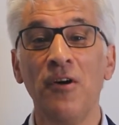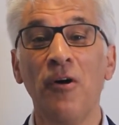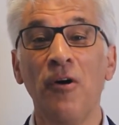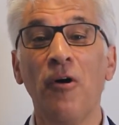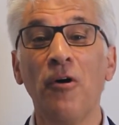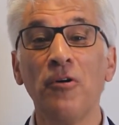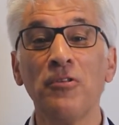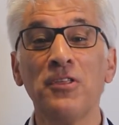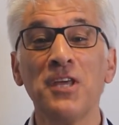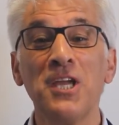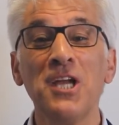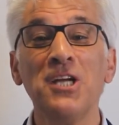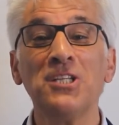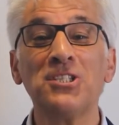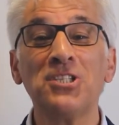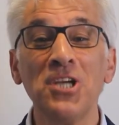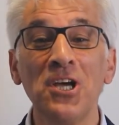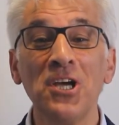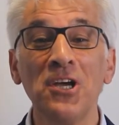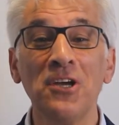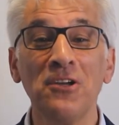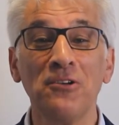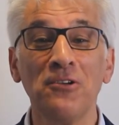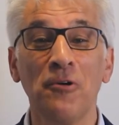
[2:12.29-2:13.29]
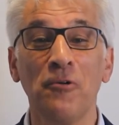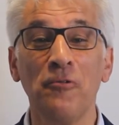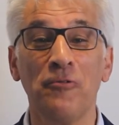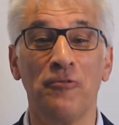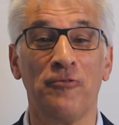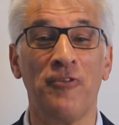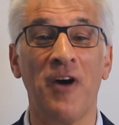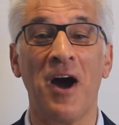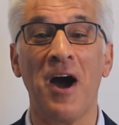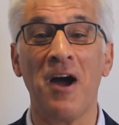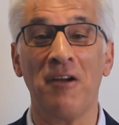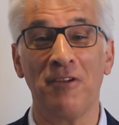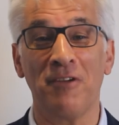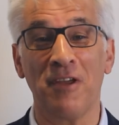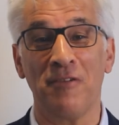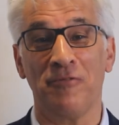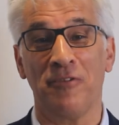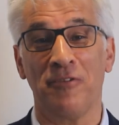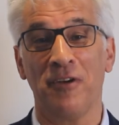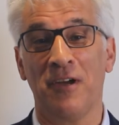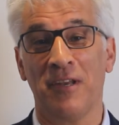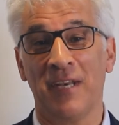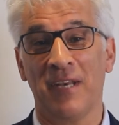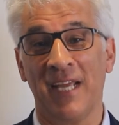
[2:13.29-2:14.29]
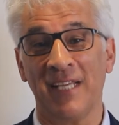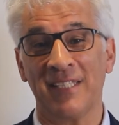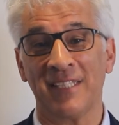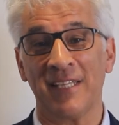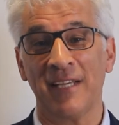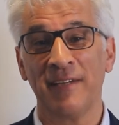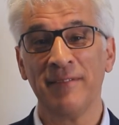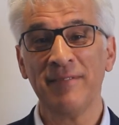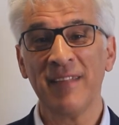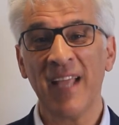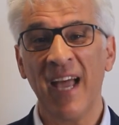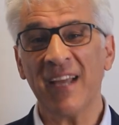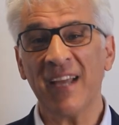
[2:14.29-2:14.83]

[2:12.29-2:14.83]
or the eternal fiery furnace,